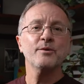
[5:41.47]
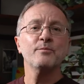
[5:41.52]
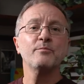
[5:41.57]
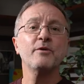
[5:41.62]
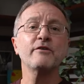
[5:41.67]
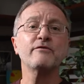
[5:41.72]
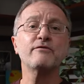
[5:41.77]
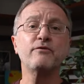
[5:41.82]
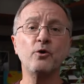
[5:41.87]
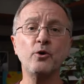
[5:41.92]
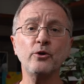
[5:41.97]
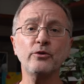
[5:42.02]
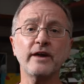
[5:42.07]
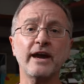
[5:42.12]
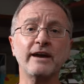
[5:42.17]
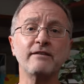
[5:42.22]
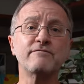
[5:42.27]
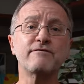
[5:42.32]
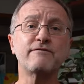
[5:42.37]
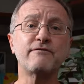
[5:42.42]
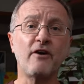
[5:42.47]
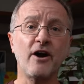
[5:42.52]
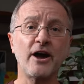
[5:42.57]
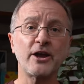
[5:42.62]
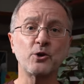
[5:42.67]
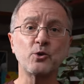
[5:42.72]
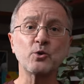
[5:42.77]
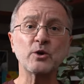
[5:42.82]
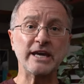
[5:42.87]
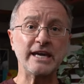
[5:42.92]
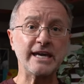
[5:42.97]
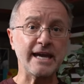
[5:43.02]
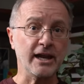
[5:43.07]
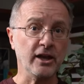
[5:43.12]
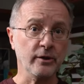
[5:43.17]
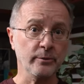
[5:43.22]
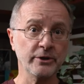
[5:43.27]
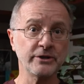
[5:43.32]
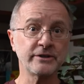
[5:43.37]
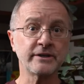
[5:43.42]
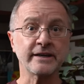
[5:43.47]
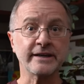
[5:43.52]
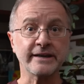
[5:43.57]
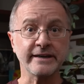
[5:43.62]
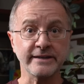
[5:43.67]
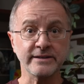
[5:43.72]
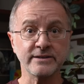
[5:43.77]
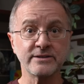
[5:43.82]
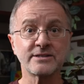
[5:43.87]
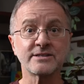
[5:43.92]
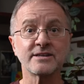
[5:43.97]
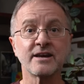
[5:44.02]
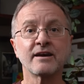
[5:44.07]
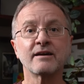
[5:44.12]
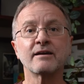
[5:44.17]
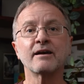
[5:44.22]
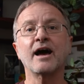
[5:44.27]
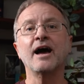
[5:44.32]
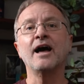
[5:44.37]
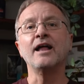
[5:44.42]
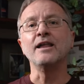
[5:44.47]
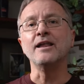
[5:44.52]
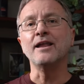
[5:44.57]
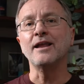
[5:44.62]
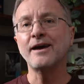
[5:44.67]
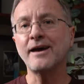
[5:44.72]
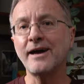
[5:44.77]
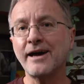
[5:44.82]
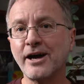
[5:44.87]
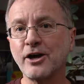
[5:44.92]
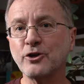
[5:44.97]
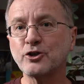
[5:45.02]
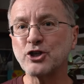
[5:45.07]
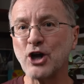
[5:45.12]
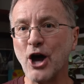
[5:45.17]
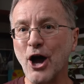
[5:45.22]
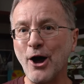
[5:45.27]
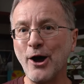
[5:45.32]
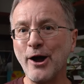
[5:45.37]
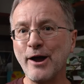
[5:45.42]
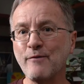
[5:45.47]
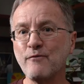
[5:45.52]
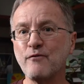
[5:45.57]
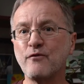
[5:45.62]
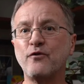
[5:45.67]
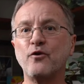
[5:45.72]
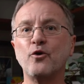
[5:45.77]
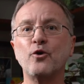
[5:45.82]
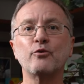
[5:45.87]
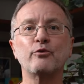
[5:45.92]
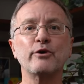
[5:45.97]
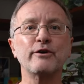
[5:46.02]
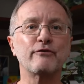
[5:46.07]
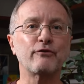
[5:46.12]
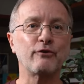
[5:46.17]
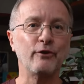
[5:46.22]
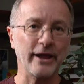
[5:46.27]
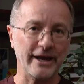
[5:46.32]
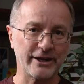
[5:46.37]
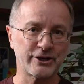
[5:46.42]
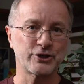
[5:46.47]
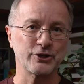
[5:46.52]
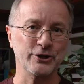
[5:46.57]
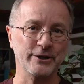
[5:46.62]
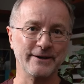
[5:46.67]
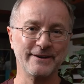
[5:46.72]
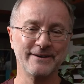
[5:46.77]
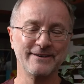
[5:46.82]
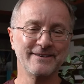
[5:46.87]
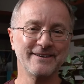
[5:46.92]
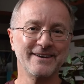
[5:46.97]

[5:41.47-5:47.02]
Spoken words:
My fourth and final key element is allow time for reflection.